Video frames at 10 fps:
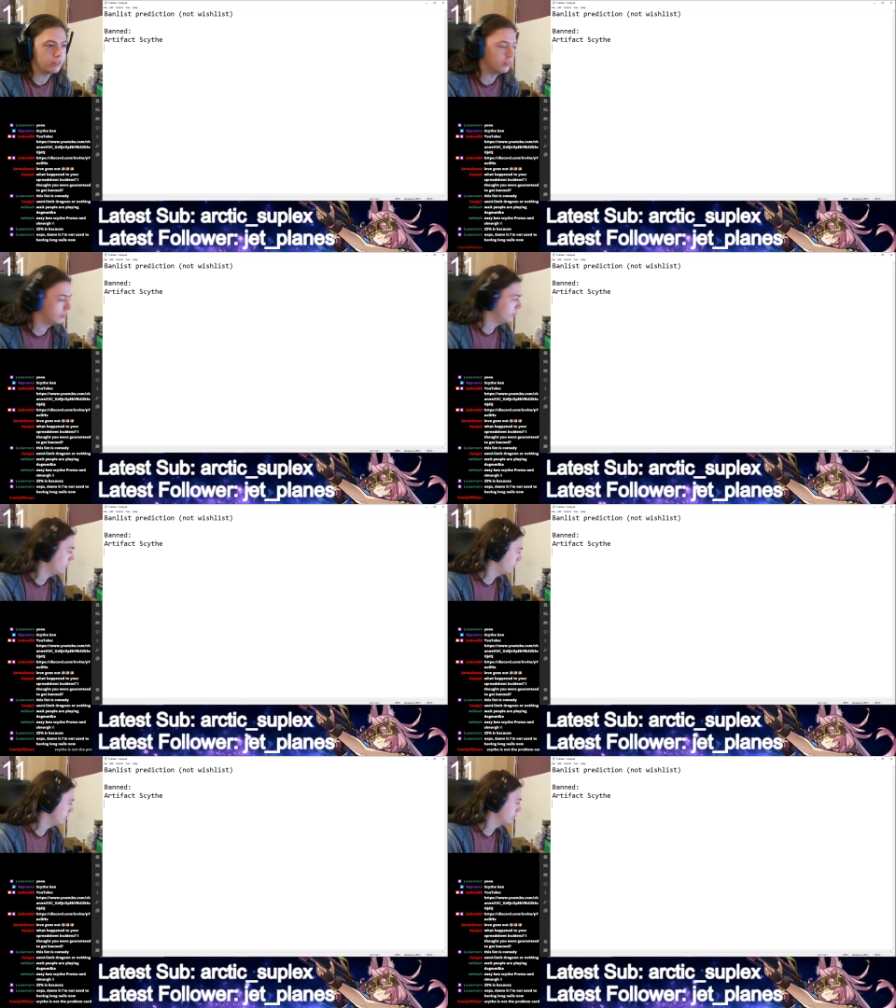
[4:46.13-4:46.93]

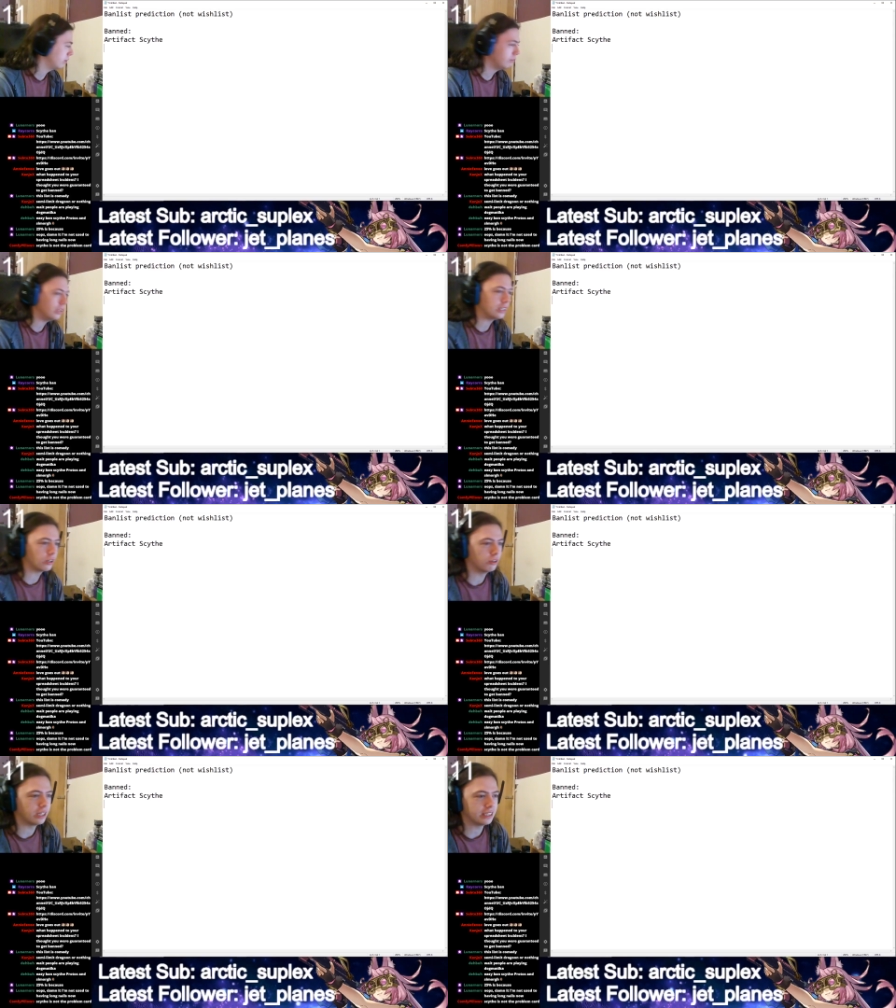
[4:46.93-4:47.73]
not even a week
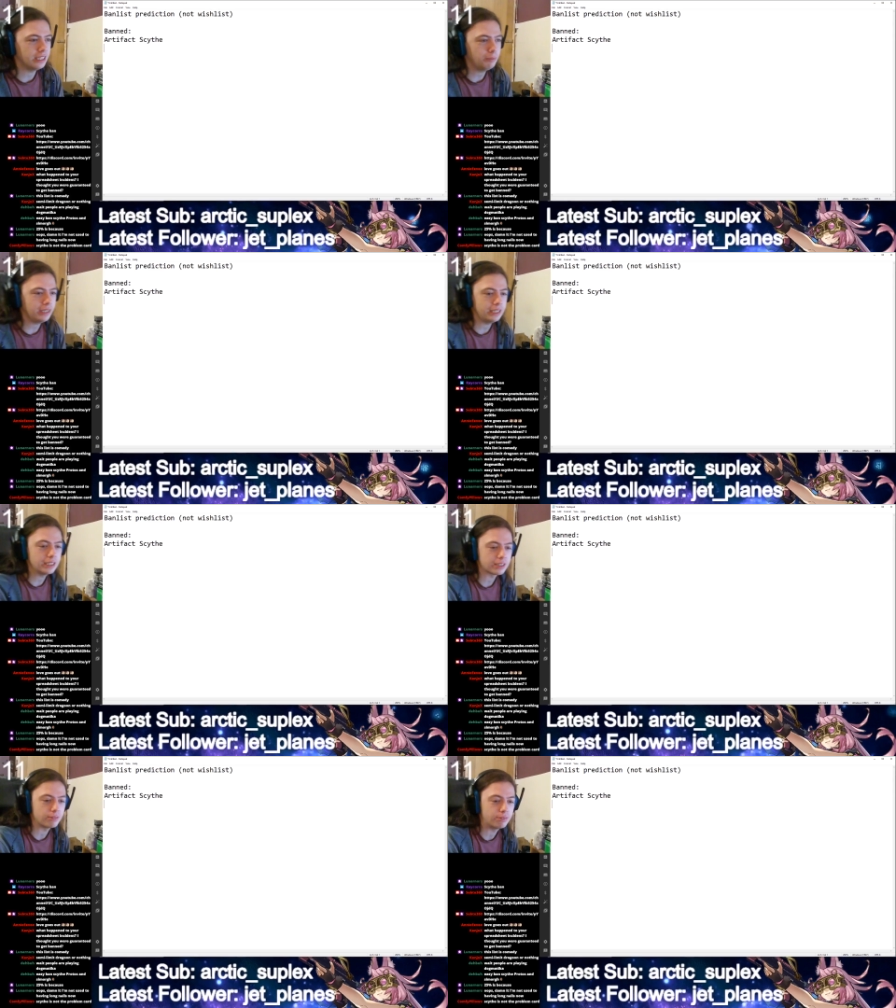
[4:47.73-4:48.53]
old. Like DPE
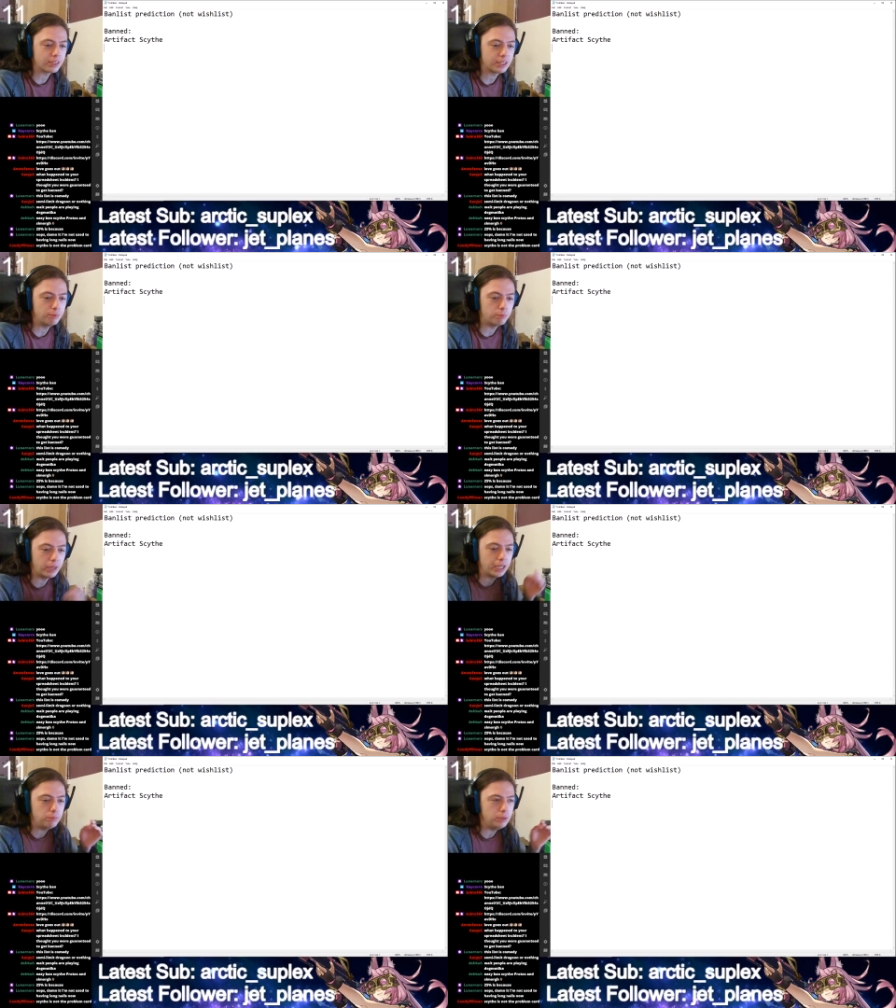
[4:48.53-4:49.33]
is a fucking
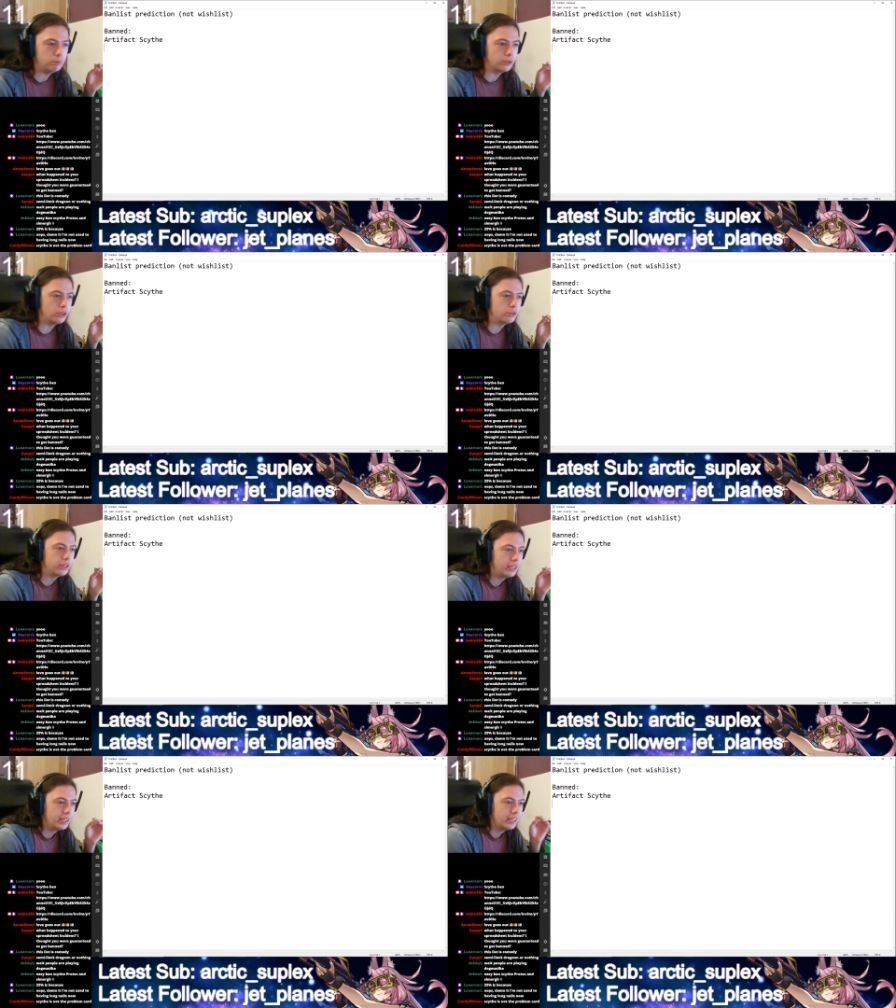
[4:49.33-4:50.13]
baby, bro.
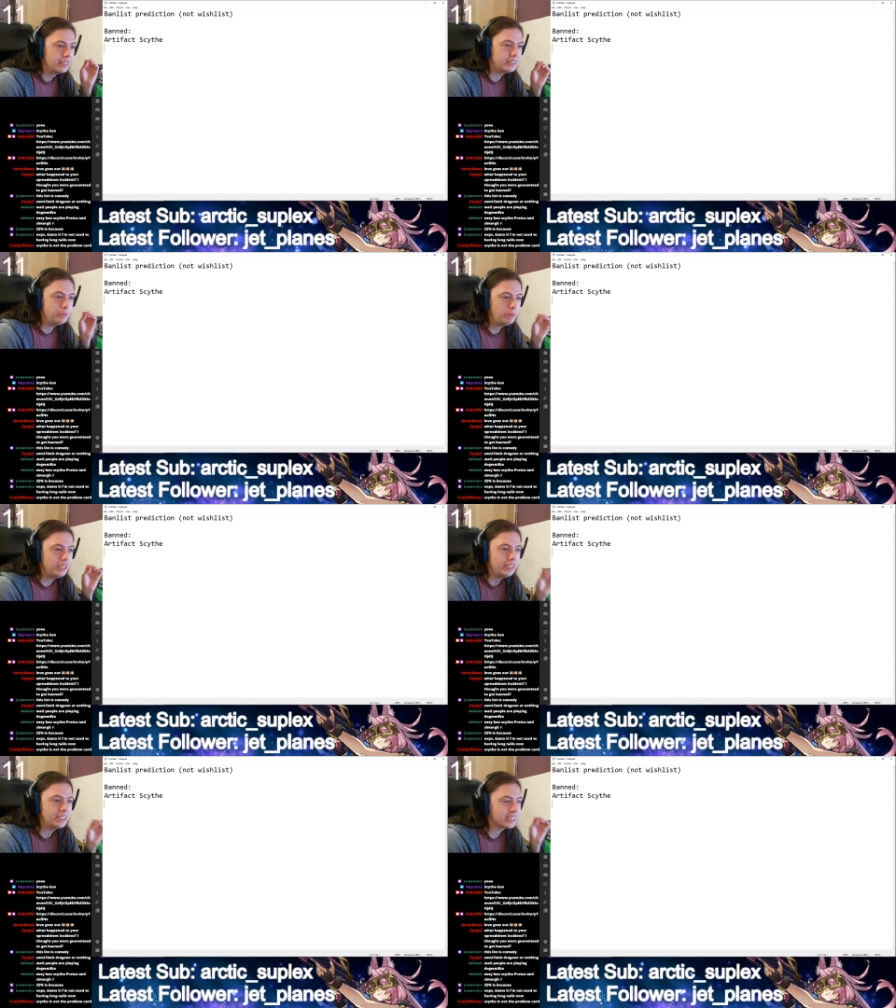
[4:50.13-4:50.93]

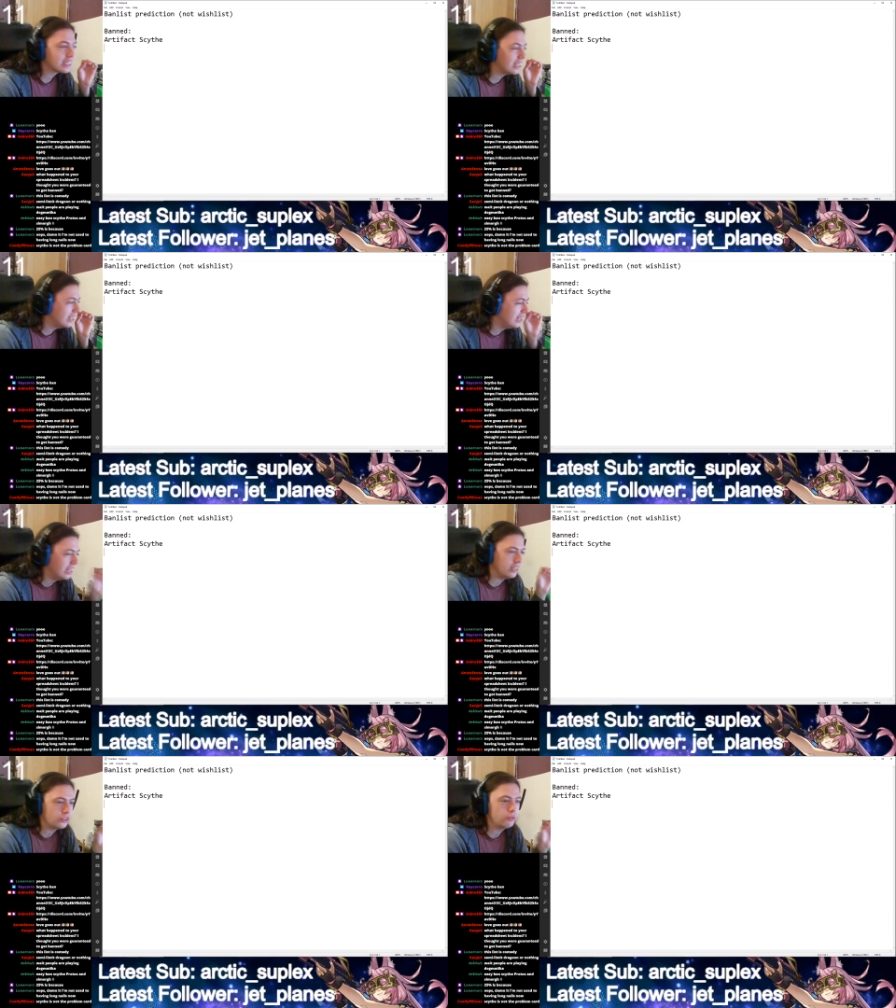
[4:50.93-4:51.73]
DPE is
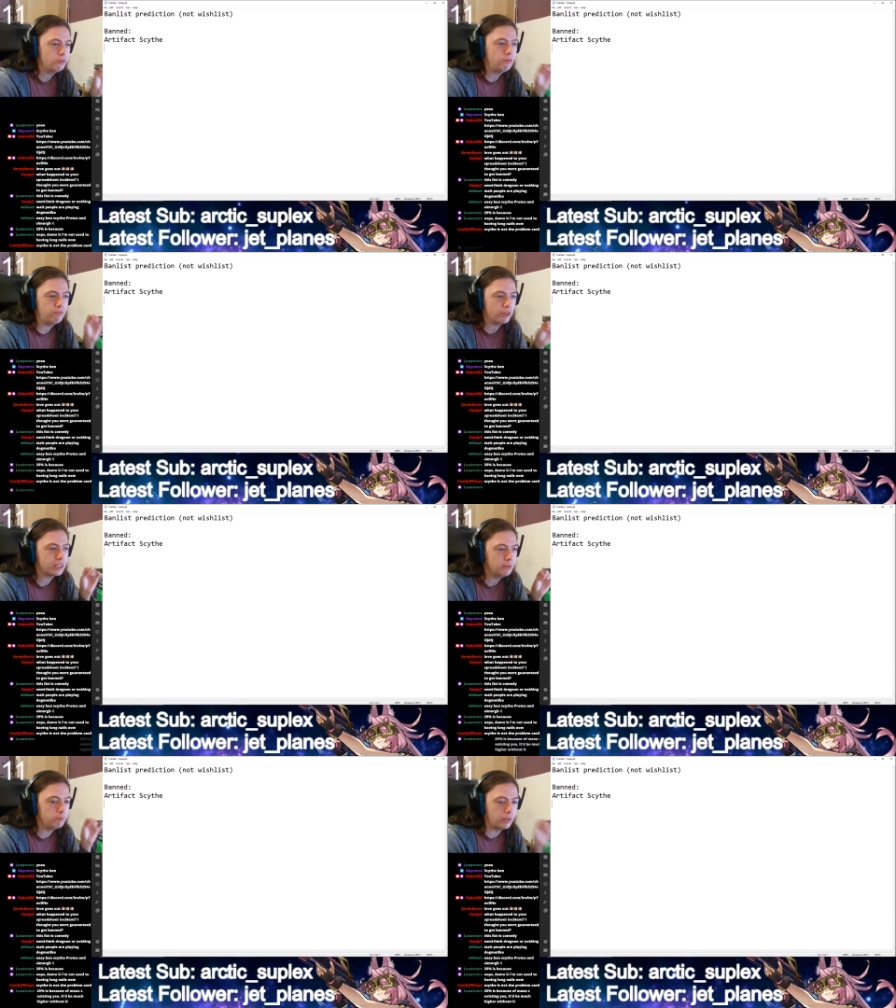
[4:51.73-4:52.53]
literal
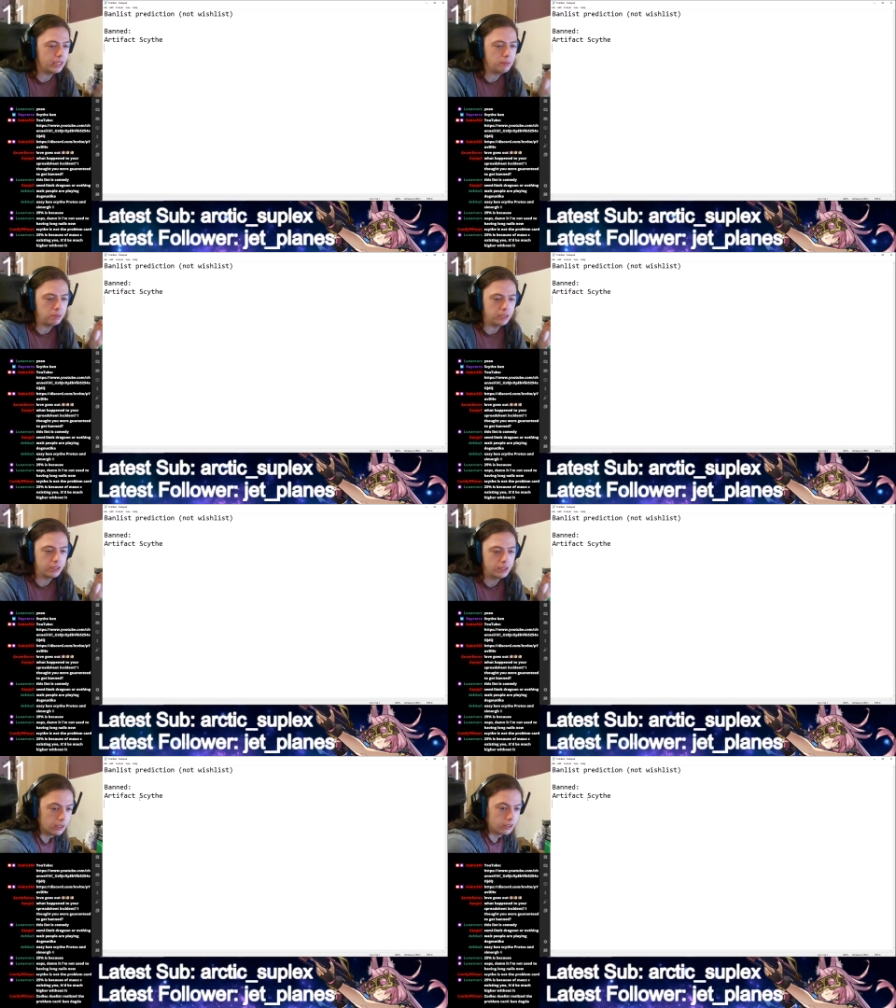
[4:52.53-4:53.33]
fucking baby.
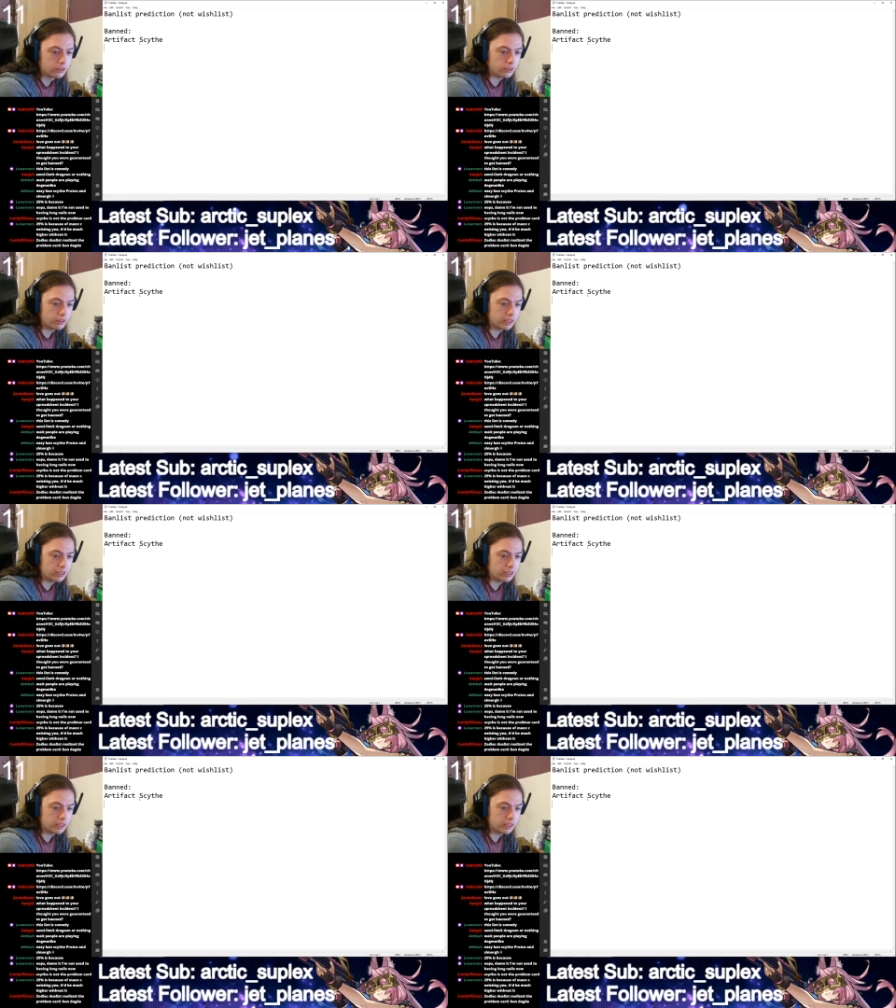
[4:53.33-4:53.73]
So that